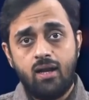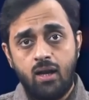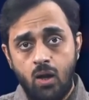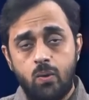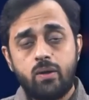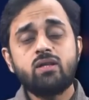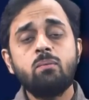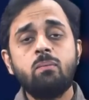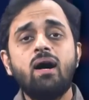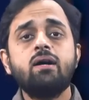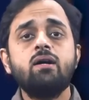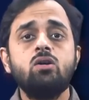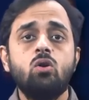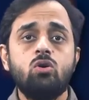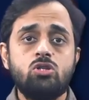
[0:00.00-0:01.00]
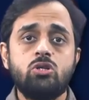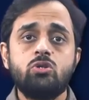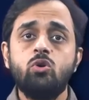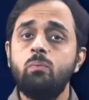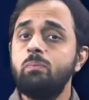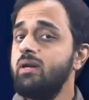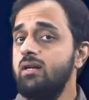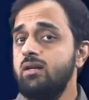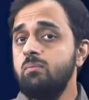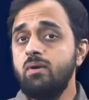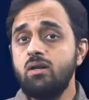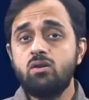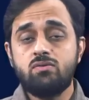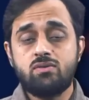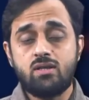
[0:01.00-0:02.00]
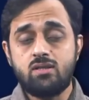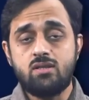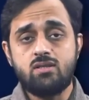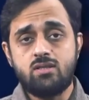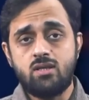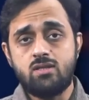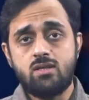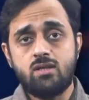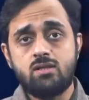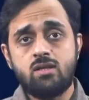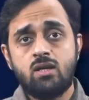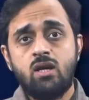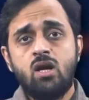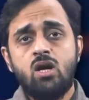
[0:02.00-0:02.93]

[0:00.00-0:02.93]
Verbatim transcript: allowing the market logic to operate in many of such instances?